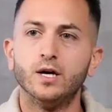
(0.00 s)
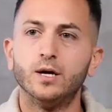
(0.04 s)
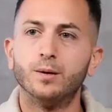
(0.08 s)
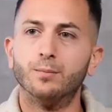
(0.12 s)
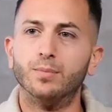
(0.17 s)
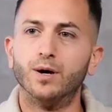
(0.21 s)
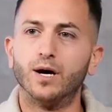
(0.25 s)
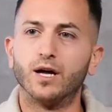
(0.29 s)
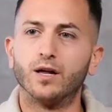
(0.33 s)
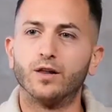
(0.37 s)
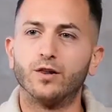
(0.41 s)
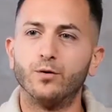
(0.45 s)

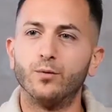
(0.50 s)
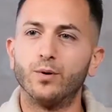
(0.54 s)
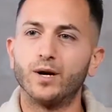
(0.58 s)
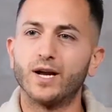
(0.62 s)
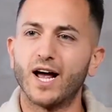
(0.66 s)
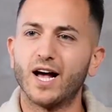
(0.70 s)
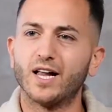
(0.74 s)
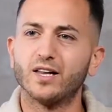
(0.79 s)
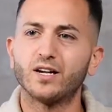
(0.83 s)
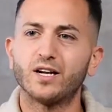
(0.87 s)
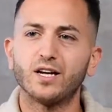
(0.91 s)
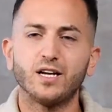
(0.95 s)
But the
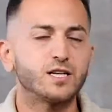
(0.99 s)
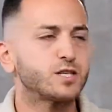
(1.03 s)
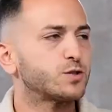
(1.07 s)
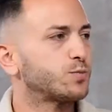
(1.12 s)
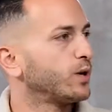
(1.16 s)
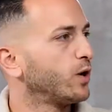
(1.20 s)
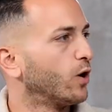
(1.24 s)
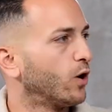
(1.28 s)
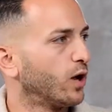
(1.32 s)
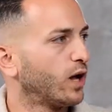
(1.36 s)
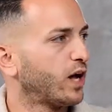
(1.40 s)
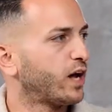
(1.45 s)
reality is we
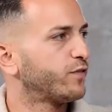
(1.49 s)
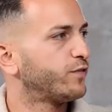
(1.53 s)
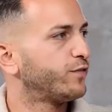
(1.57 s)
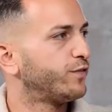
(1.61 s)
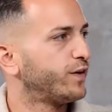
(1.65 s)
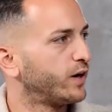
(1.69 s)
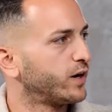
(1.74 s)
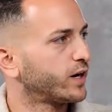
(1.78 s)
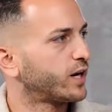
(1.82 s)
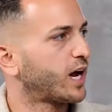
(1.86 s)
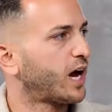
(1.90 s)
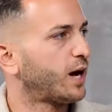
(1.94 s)
all have
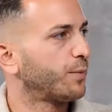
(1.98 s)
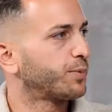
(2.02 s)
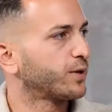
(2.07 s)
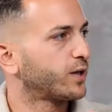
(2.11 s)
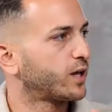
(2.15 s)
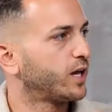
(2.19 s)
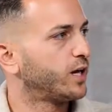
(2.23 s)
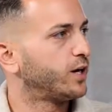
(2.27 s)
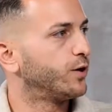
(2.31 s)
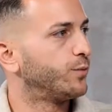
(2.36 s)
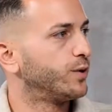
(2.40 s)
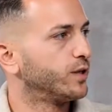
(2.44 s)
very
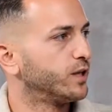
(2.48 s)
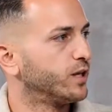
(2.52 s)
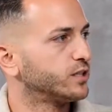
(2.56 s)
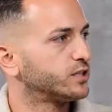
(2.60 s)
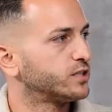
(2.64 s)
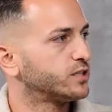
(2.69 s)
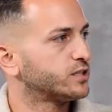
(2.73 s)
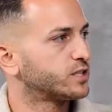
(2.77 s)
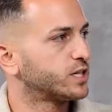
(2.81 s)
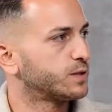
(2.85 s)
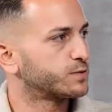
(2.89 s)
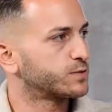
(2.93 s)
complicated
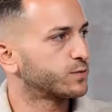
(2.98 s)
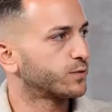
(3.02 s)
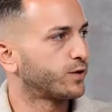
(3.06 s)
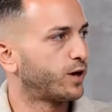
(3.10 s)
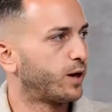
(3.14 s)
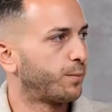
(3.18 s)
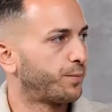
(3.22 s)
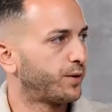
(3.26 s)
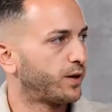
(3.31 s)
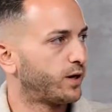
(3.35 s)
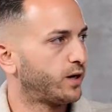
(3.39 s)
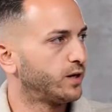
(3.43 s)
relationships with our
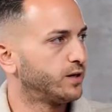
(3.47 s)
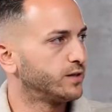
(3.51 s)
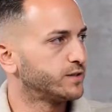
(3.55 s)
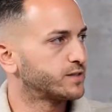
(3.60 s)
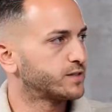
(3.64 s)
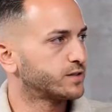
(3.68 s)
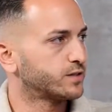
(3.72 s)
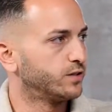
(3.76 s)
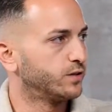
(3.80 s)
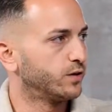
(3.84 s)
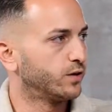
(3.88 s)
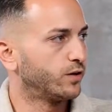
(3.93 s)
parents.
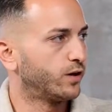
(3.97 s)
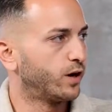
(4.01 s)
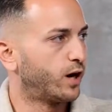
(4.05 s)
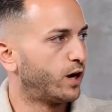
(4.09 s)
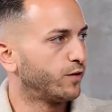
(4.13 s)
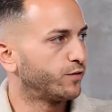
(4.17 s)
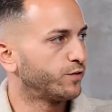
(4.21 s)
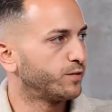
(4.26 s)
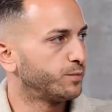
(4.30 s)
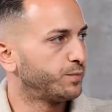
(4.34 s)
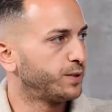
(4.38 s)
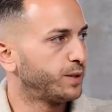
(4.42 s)
You know, they're
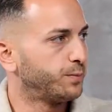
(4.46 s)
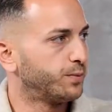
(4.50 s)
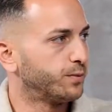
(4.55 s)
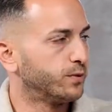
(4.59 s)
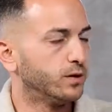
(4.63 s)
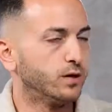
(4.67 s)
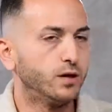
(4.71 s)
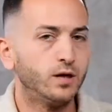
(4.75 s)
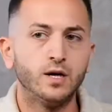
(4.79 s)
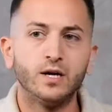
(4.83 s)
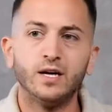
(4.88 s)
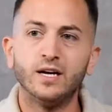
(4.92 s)
often
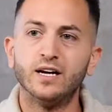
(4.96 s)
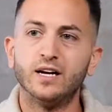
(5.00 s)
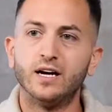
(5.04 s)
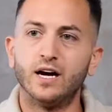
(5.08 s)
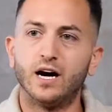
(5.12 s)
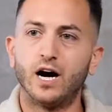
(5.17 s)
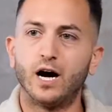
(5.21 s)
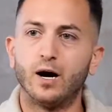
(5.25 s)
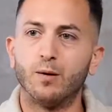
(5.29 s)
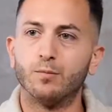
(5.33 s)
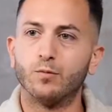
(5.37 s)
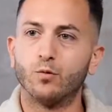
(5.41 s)
people
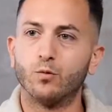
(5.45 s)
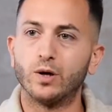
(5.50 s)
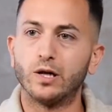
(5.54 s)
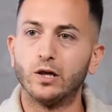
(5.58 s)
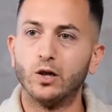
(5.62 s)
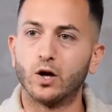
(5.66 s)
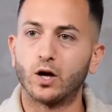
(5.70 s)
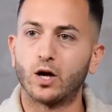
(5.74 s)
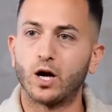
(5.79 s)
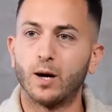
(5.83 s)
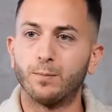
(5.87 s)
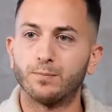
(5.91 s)
we
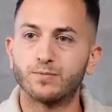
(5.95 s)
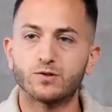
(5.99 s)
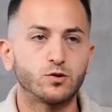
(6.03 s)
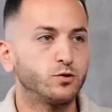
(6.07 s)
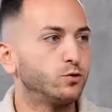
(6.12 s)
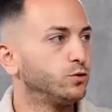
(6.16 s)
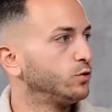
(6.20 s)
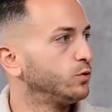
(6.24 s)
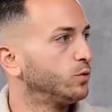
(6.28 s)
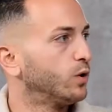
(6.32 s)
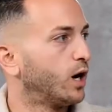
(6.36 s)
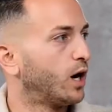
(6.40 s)
look up
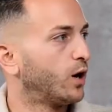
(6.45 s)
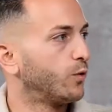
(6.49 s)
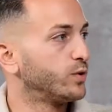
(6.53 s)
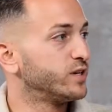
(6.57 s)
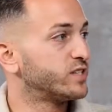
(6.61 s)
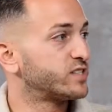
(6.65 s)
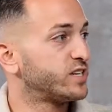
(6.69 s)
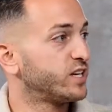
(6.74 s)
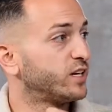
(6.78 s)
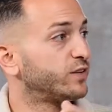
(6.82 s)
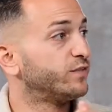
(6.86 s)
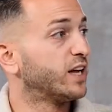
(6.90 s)
to, we
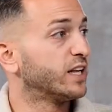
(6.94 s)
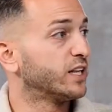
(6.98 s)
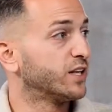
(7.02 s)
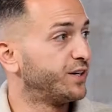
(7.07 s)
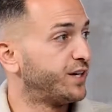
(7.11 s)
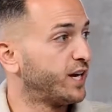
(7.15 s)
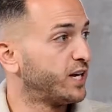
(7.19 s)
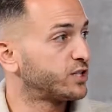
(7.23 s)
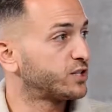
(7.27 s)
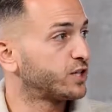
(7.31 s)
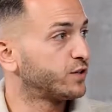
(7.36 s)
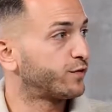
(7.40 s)
seek
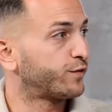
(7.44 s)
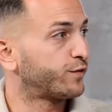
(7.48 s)
validation